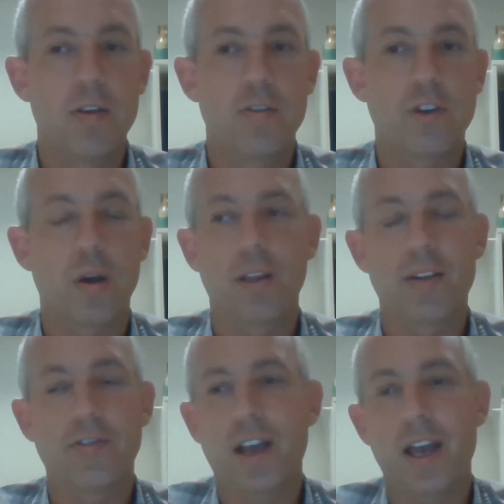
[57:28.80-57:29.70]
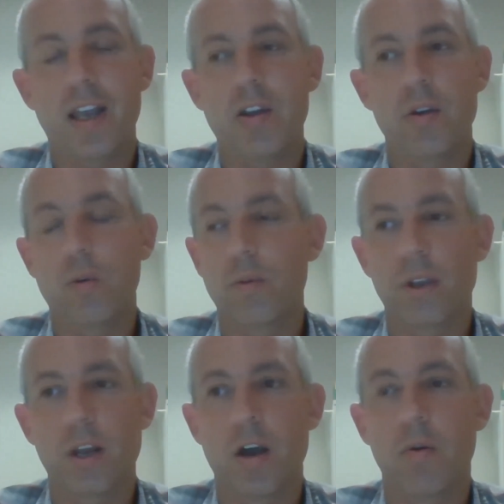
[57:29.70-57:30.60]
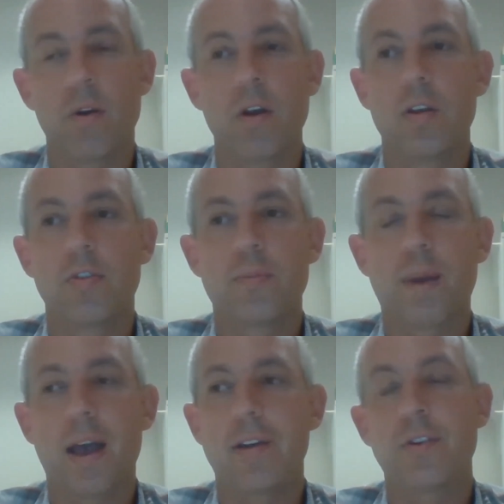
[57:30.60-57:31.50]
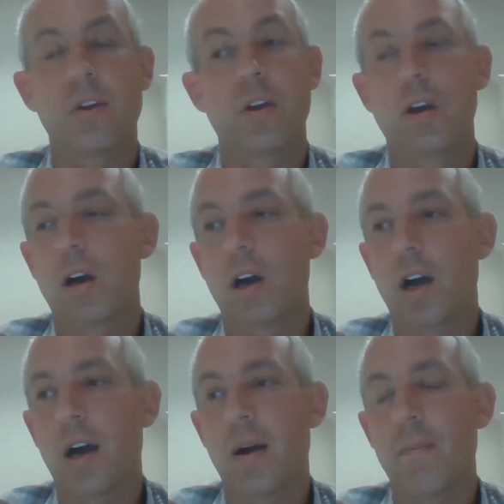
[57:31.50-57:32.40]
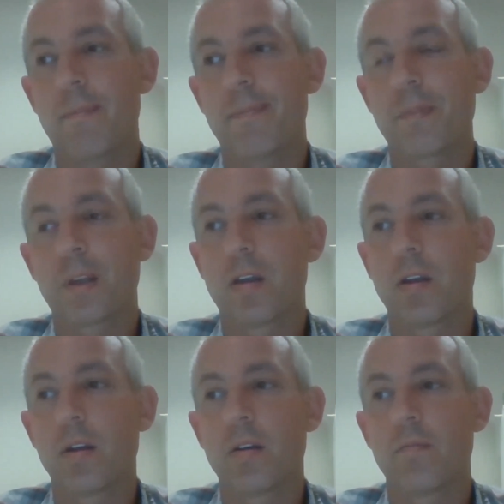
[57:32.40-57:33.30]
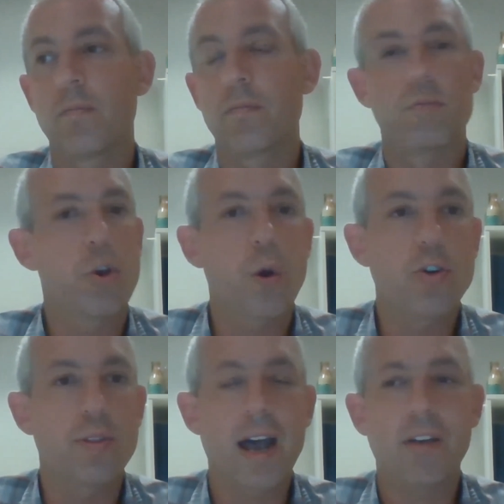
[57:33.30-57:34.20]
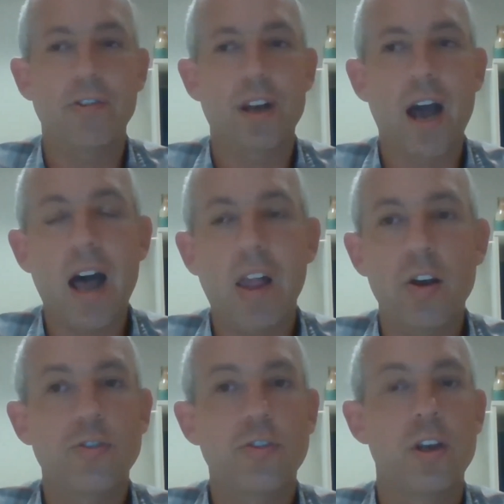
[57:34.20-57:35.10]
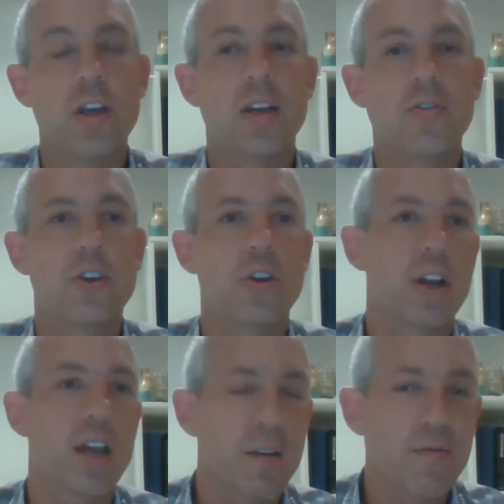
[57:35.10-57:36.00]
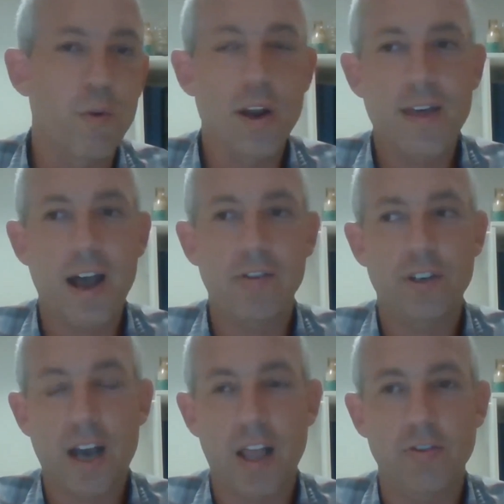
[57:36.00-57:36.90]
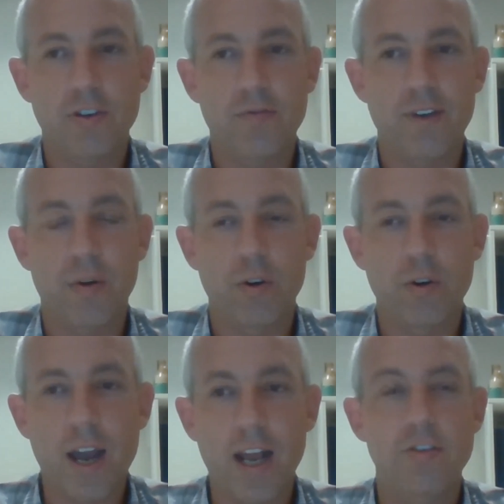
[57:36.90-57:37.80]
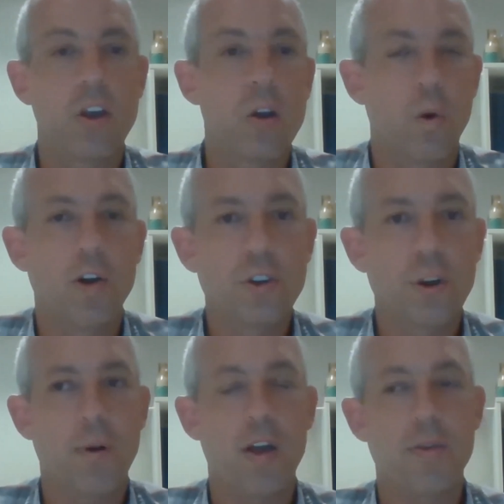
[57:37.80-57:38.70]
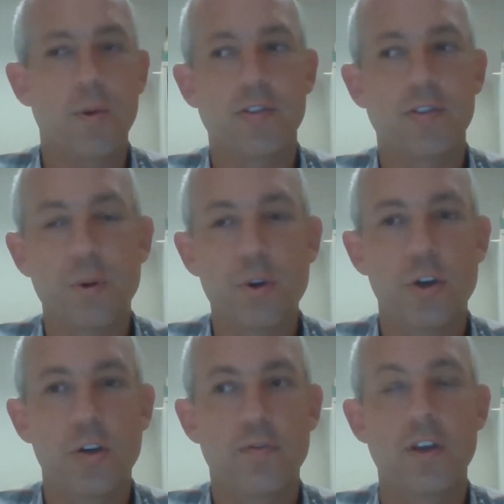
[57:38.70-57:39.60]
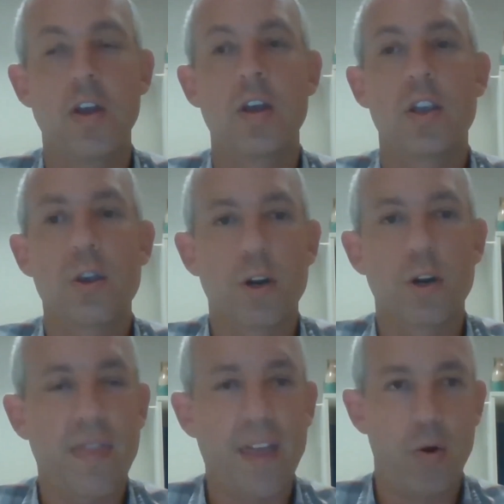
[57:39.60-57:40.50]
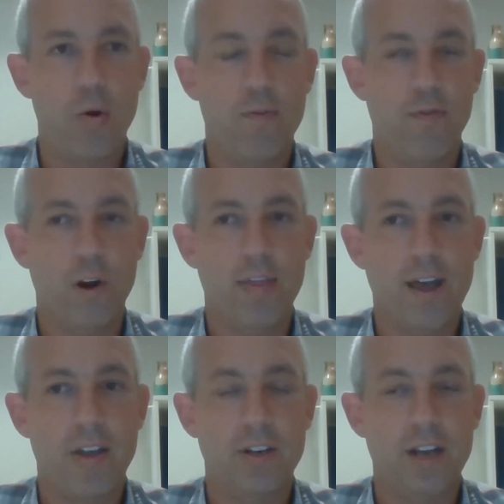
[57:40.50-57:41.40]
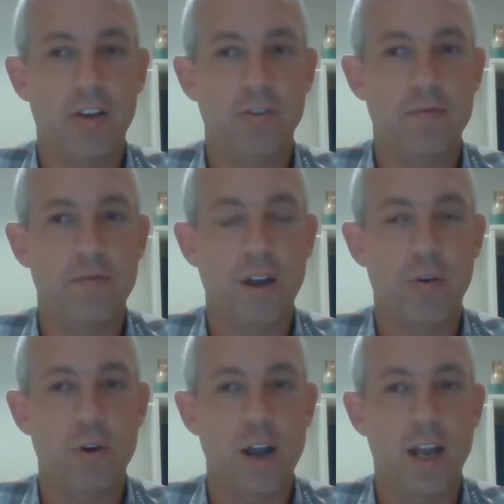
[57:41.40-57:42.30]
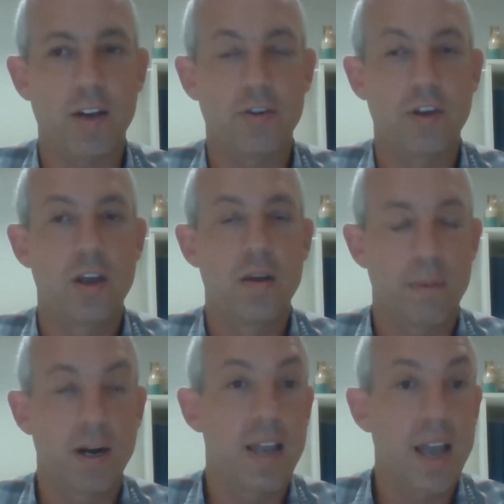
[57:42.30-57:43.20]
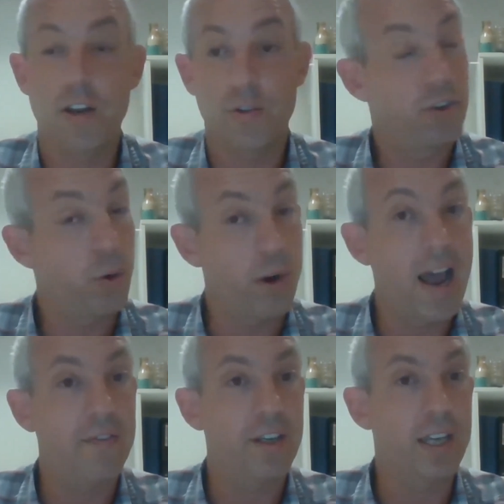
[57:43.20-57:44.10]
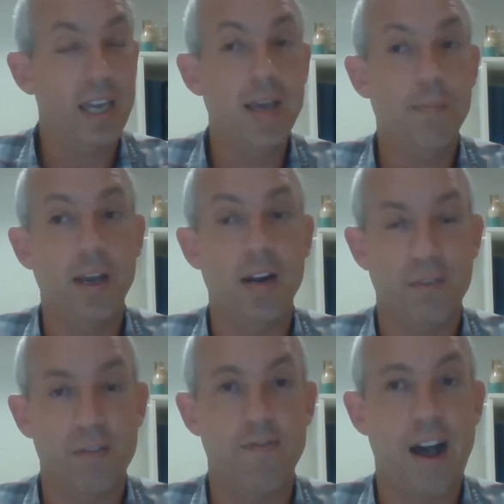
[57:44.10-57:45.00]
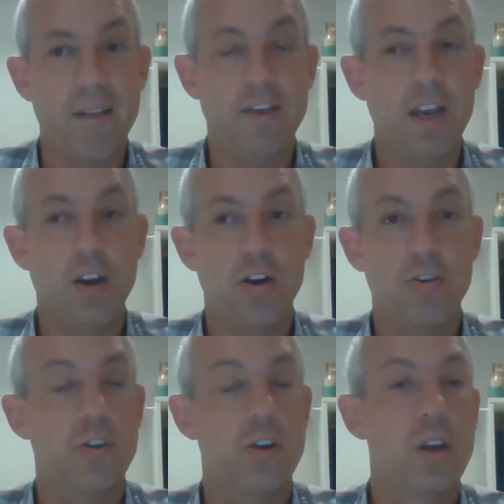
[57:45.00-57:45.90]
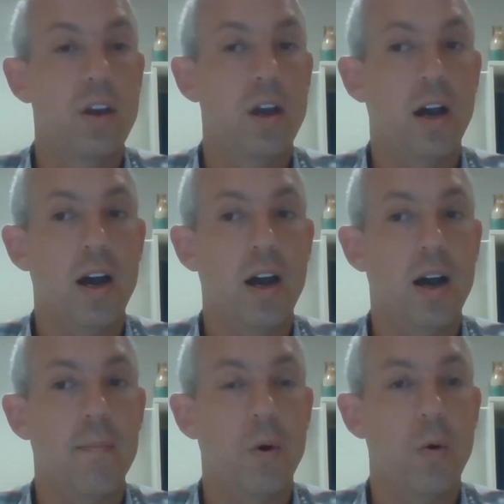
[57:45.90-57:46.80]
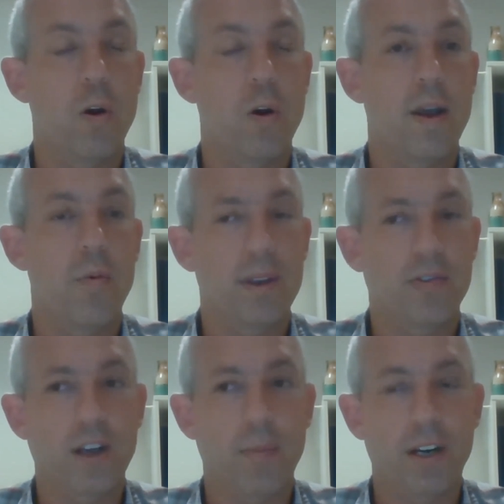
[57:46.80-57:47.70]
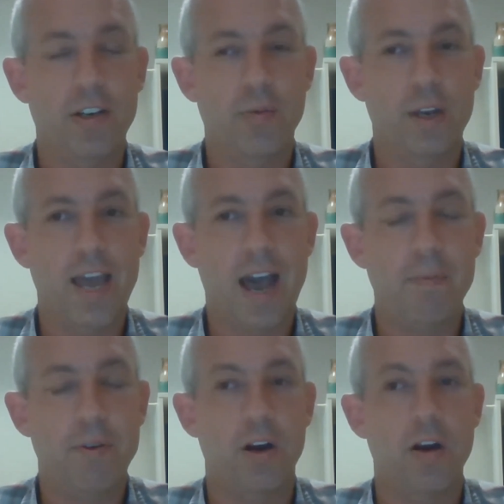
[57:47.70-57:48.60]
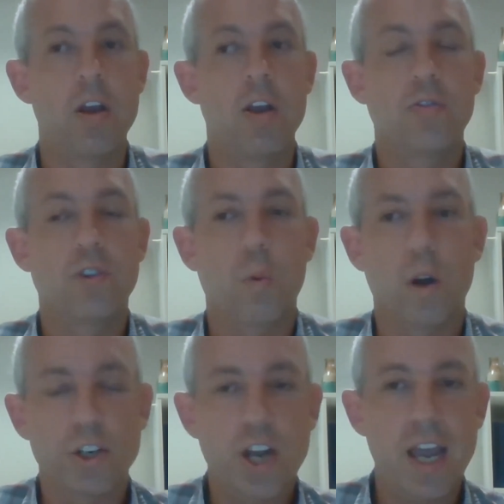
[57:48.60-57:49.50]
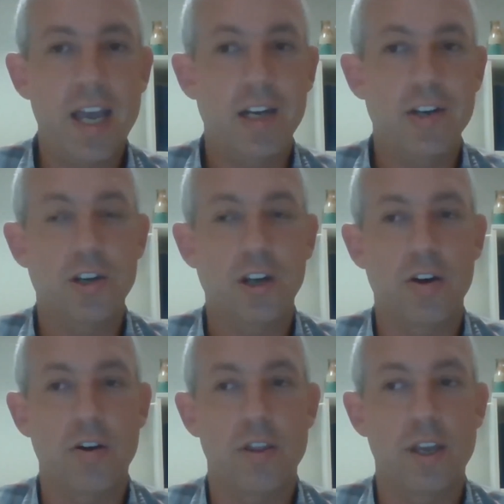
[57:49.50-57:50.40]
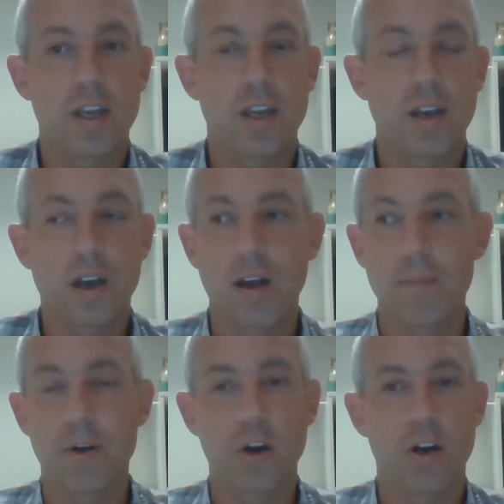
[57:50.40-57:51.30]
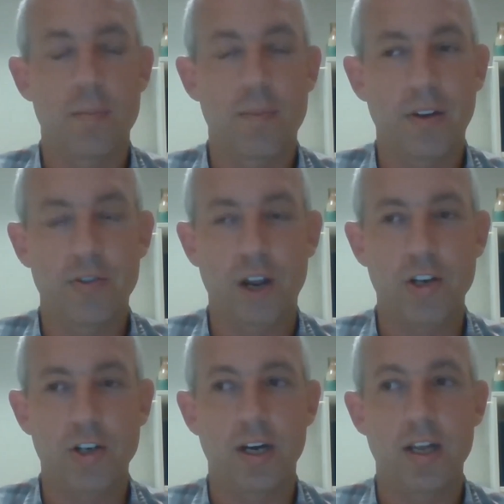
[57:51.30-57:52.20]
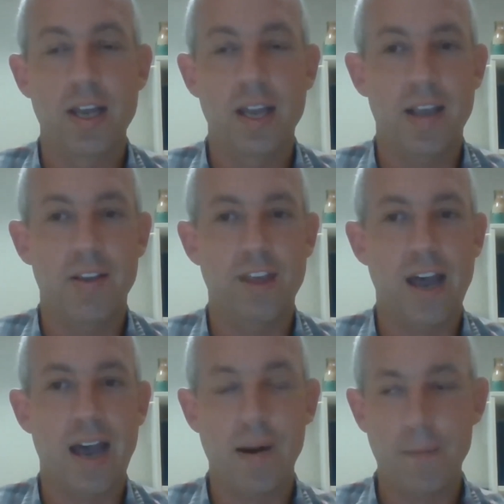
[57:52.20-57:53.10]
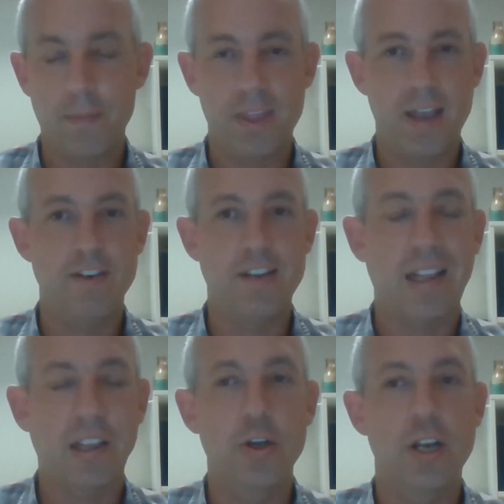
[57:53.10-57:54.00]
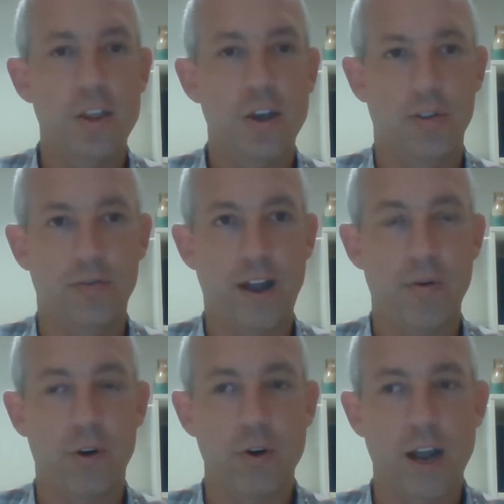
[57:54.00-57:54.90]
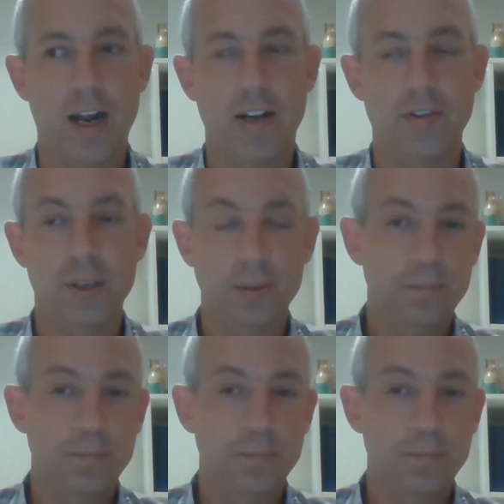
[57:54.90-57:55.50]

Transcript: So let's say you spent $200,000, and so you're getting $40,000 in federal credits. Once your Part 3 is approved, you would get that whole $40,000 in federal credits. But again, you still would have to keep it for 5 years, or they would be subject to recapture. So what changed under the current administration is that they've diluted those federal credits.